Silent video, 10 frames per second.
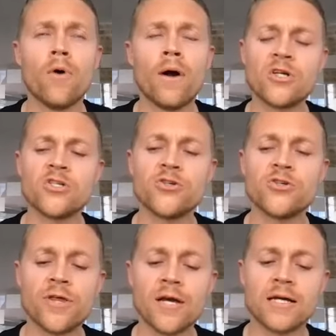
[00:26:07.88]
How much do
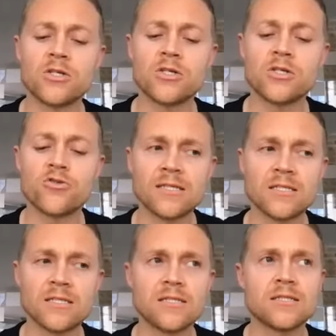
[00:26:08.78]
you think
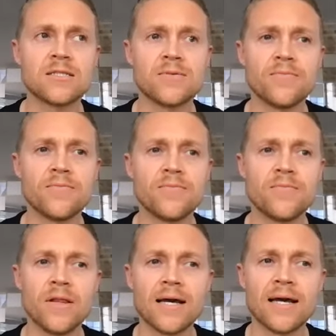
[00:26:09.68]
trust
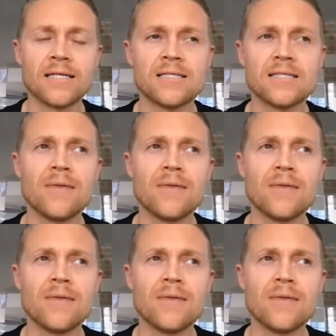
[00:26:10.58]
plays?